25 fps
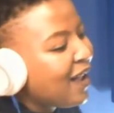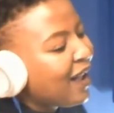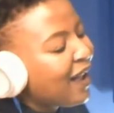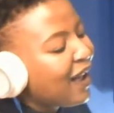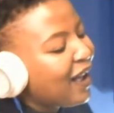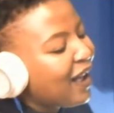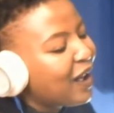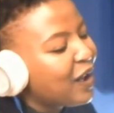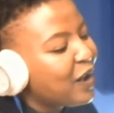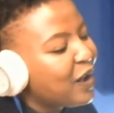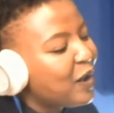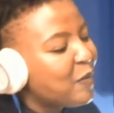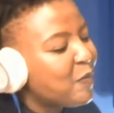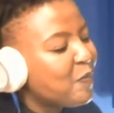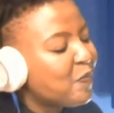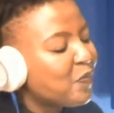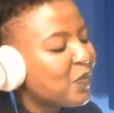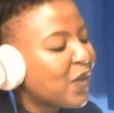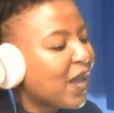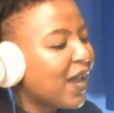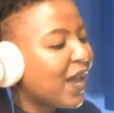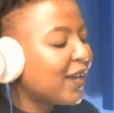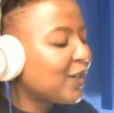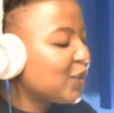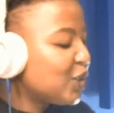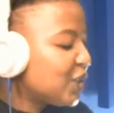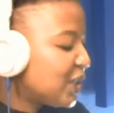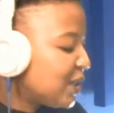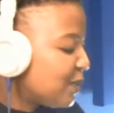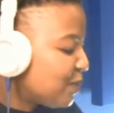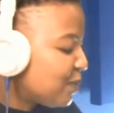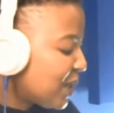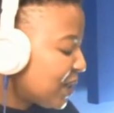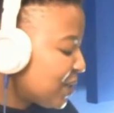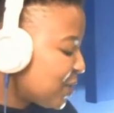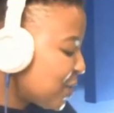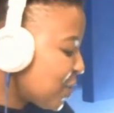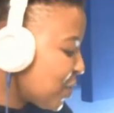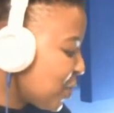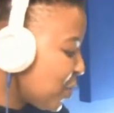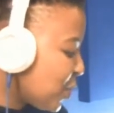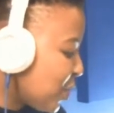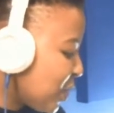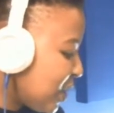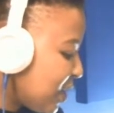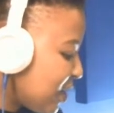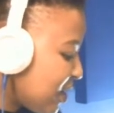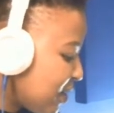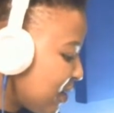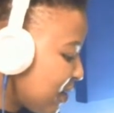I actually met her
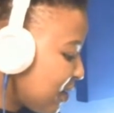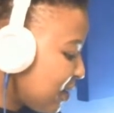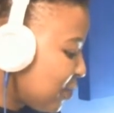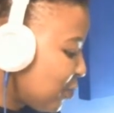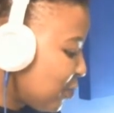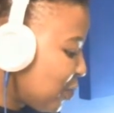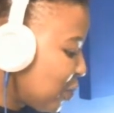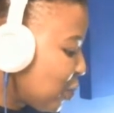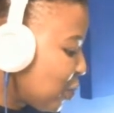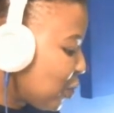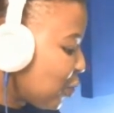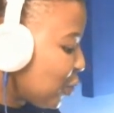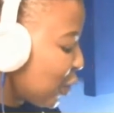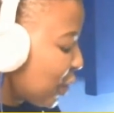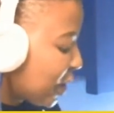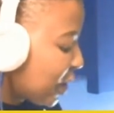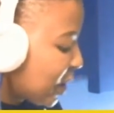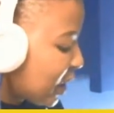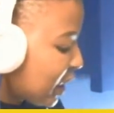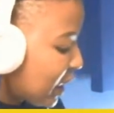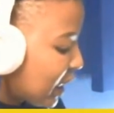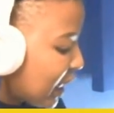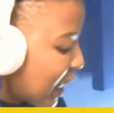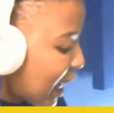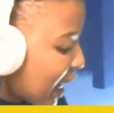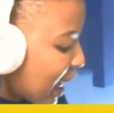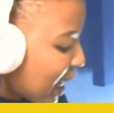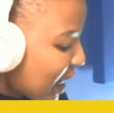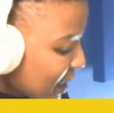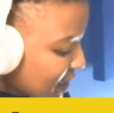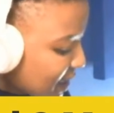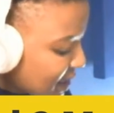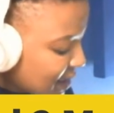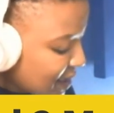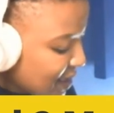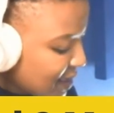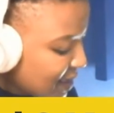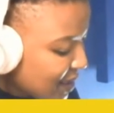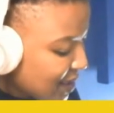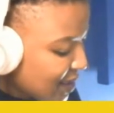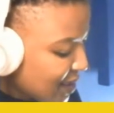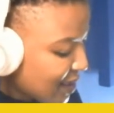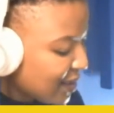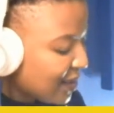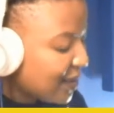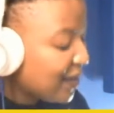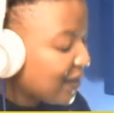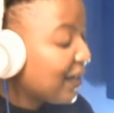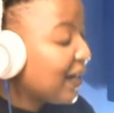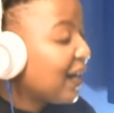when we were working at
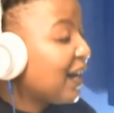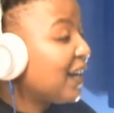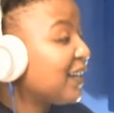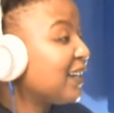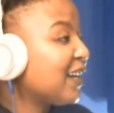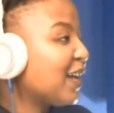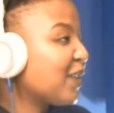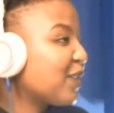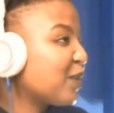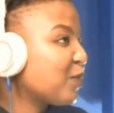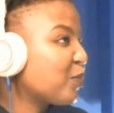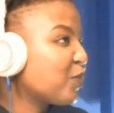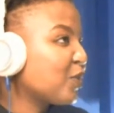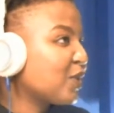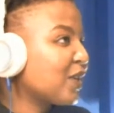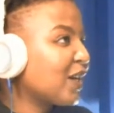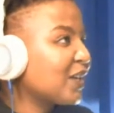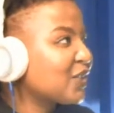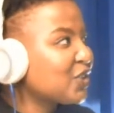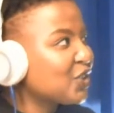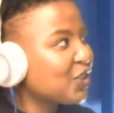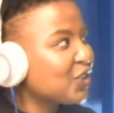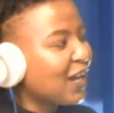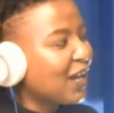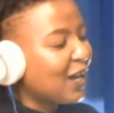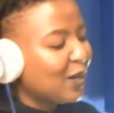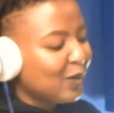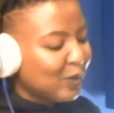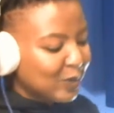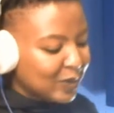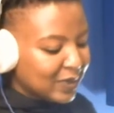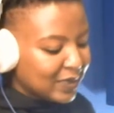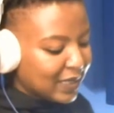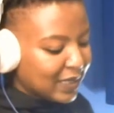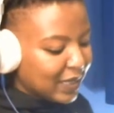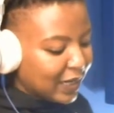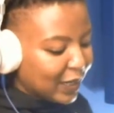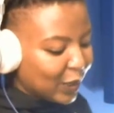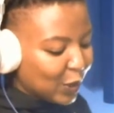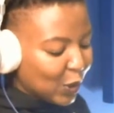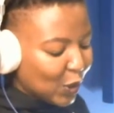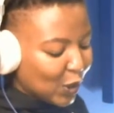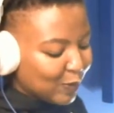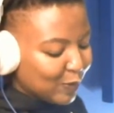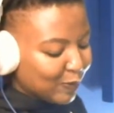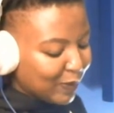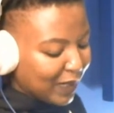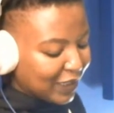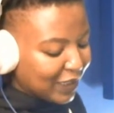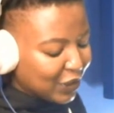another production house that I
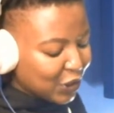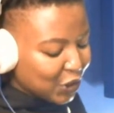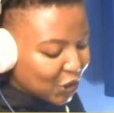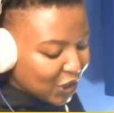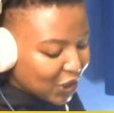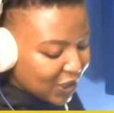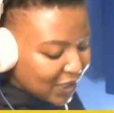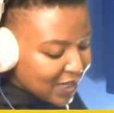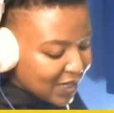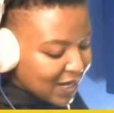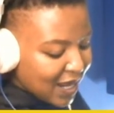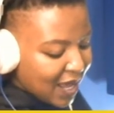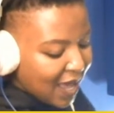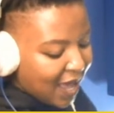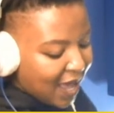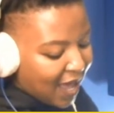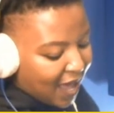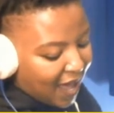can't mention.